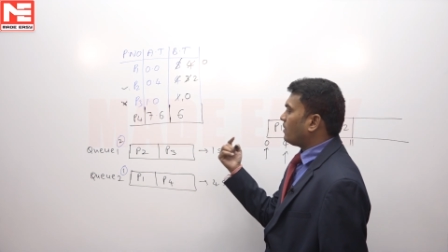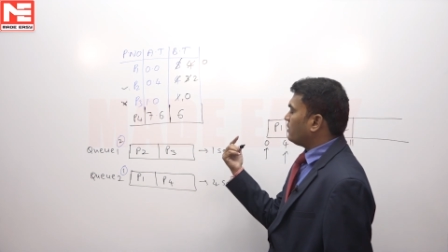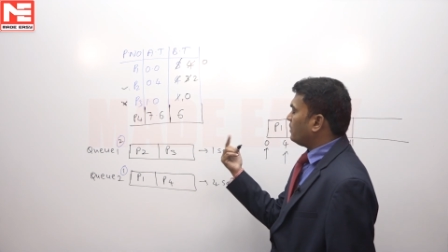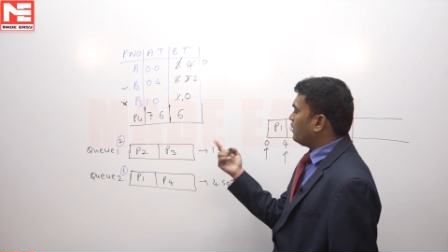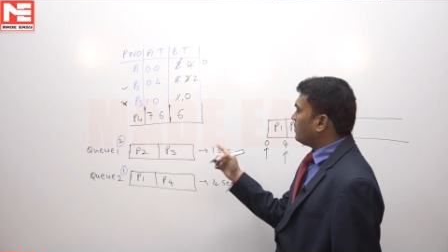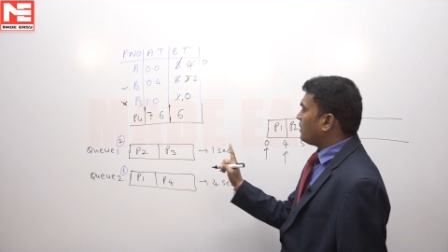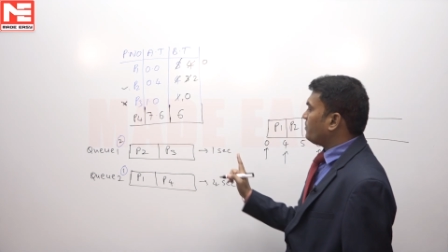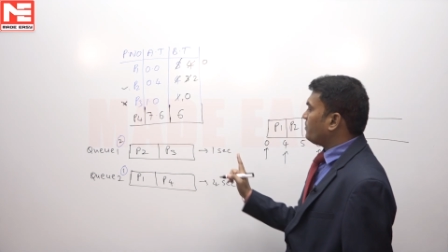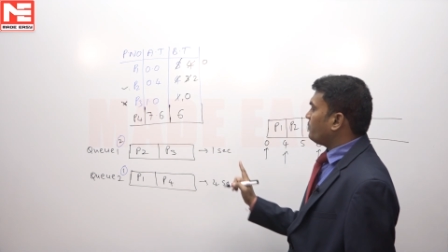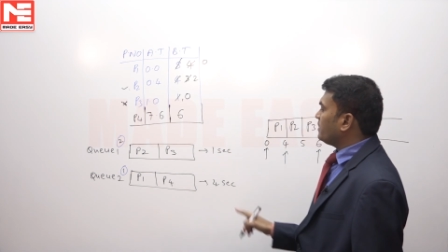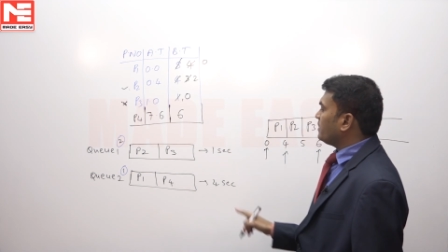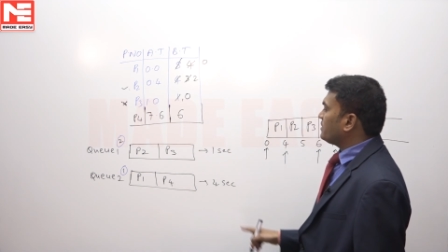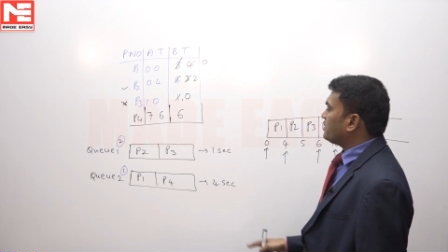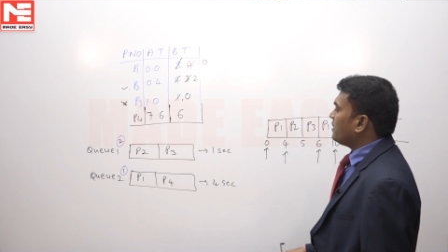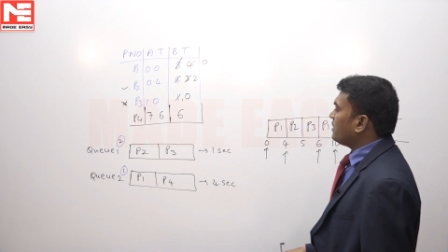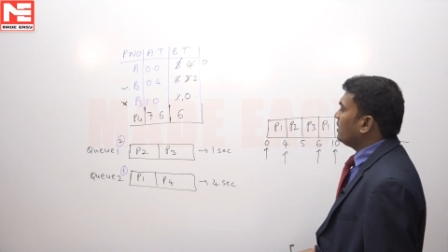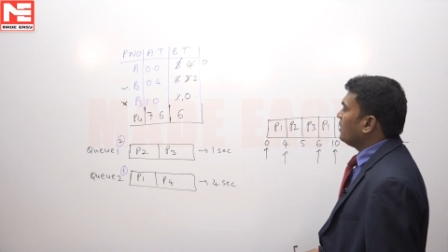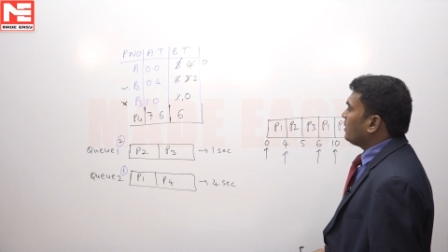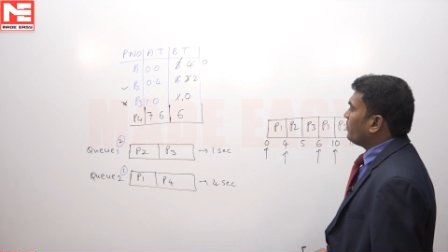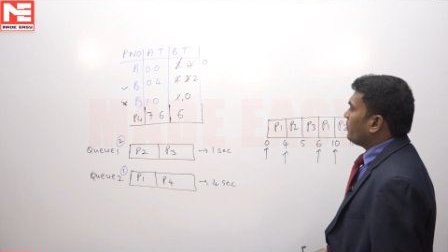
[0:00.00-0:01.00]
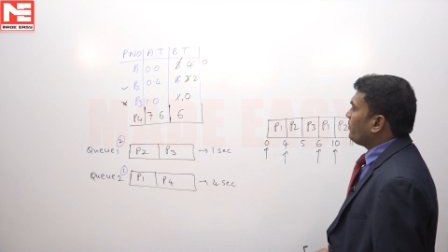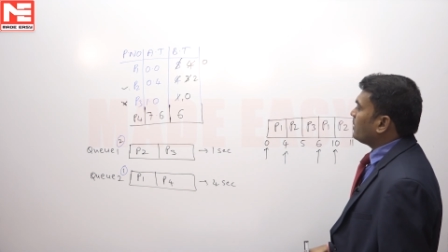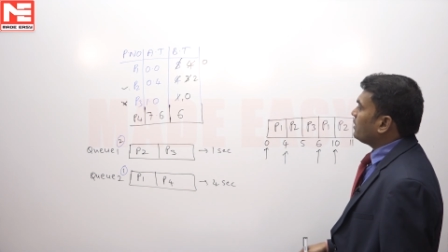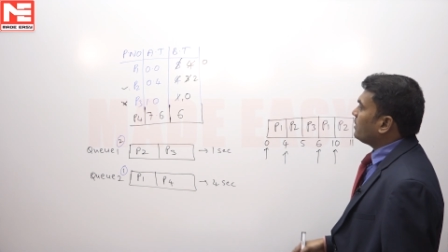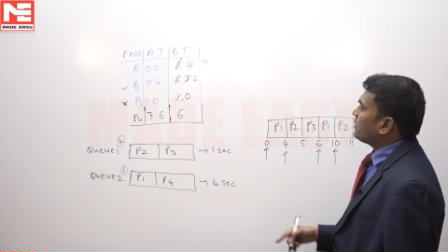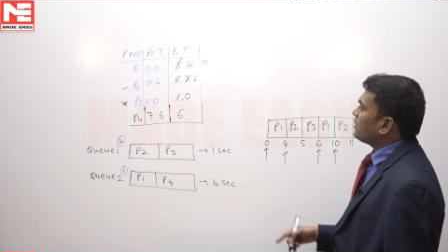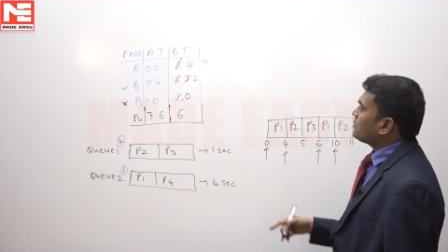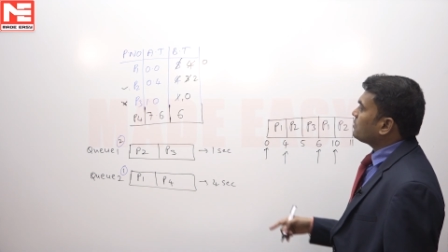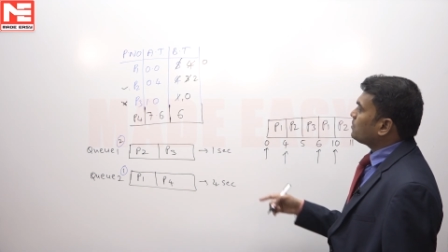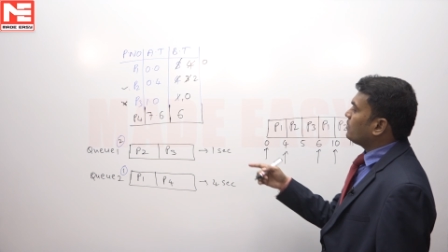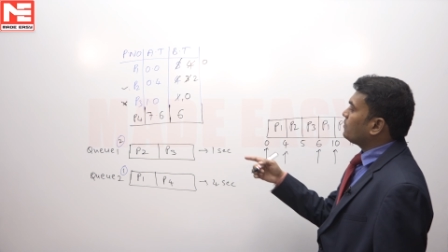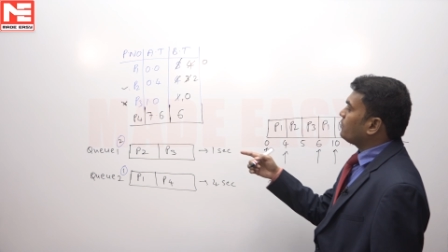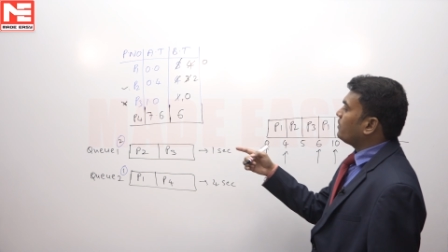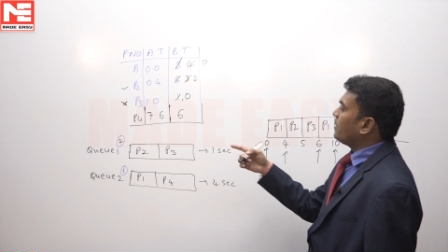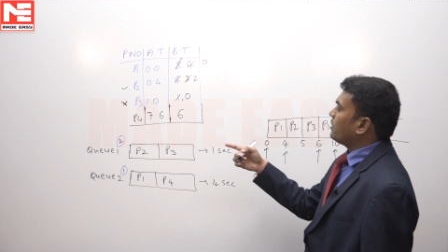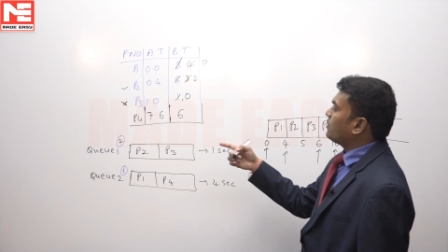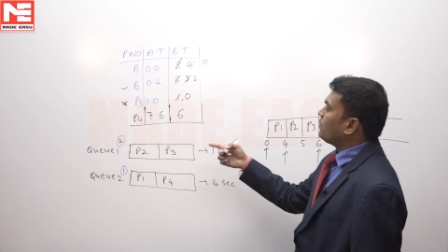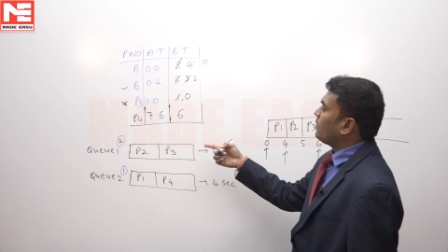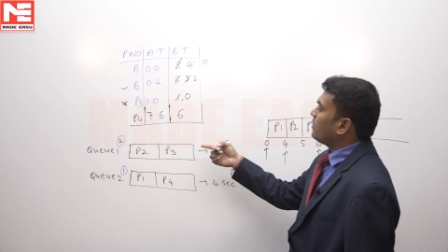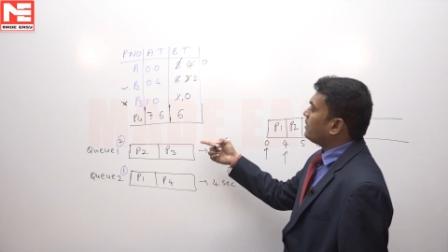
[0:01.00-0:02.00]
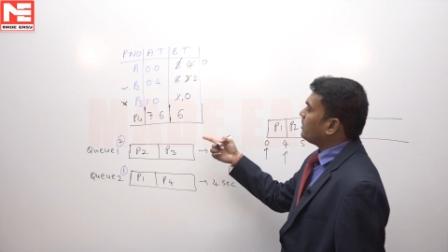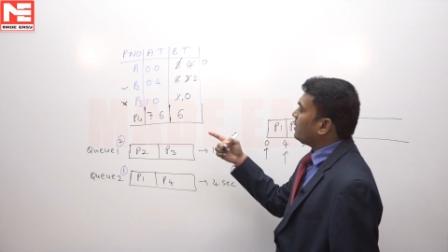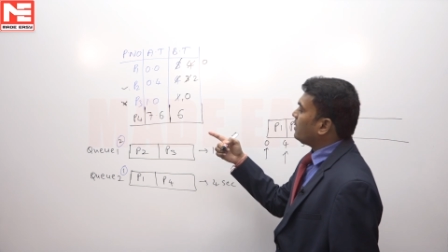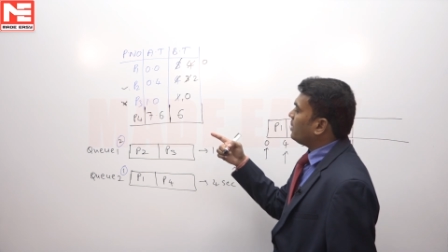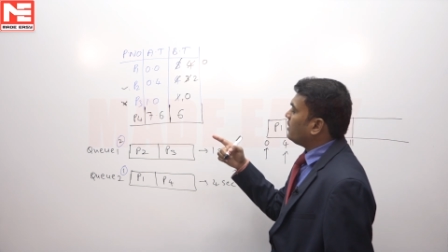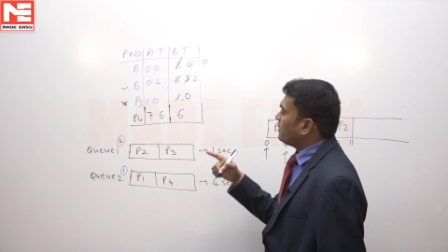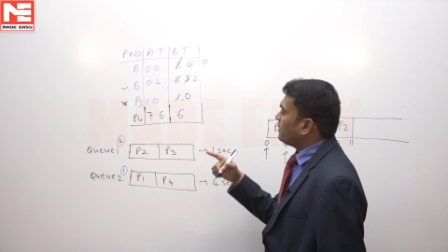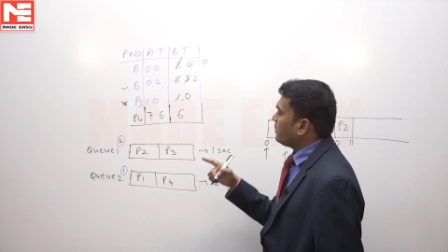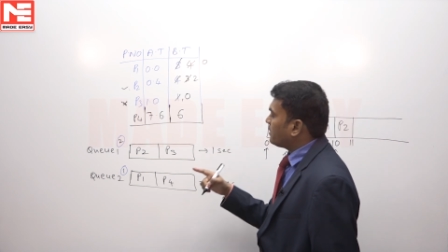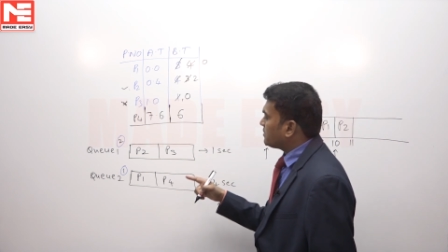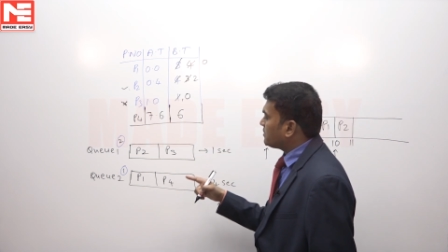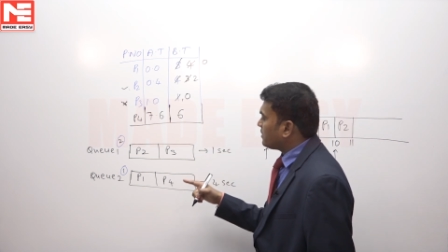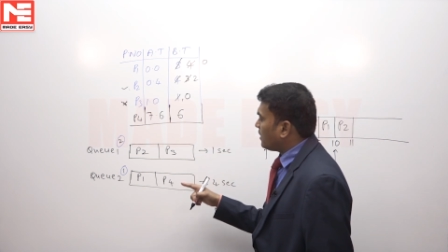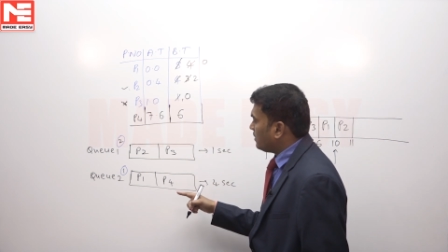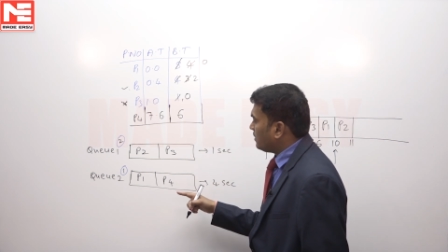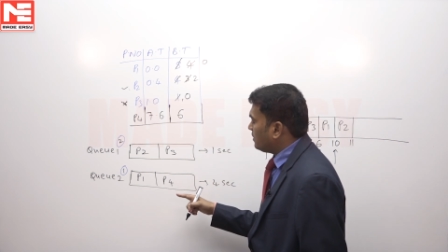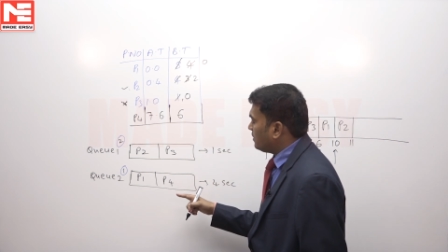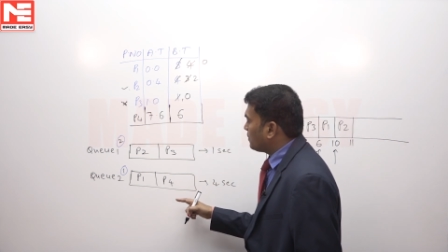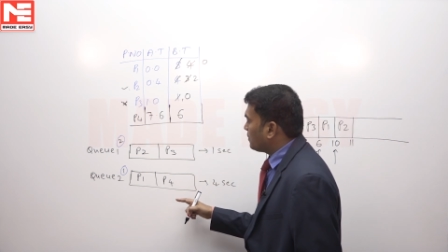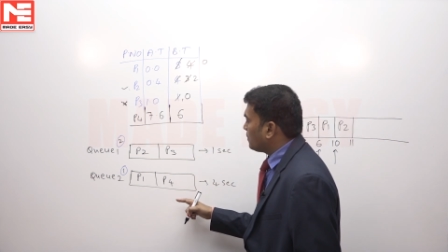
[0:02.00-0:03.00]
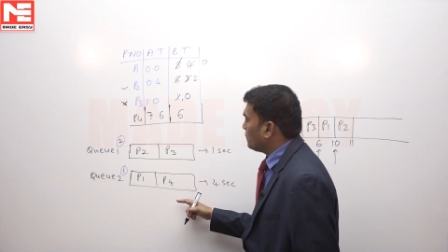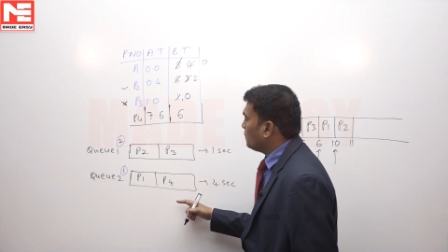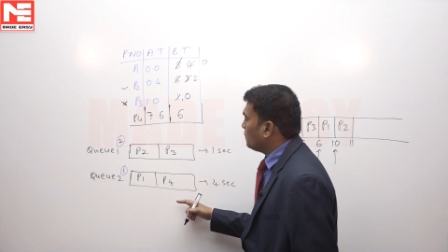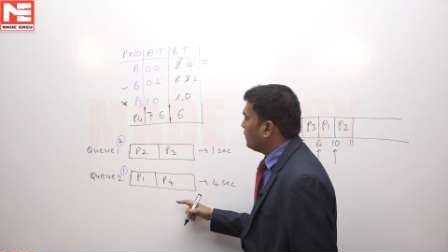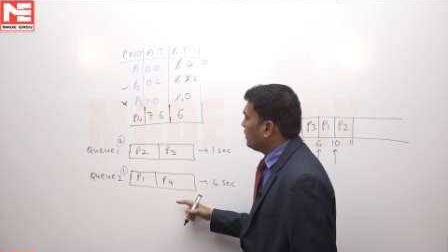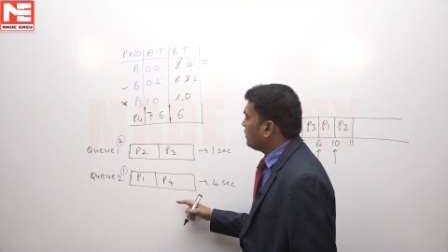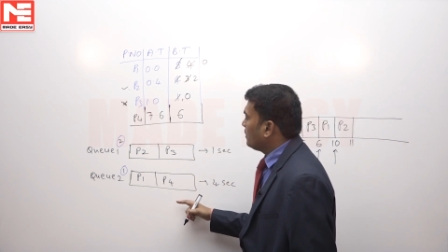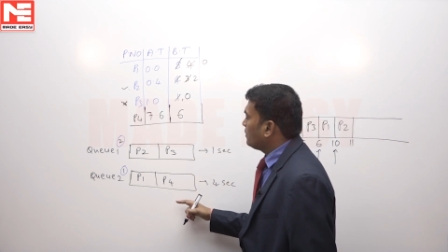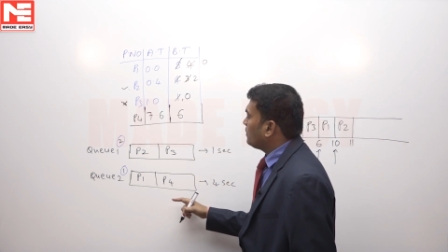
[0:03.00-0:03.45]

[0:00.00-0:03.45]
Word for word: is already completed but next you have to take what here next another queue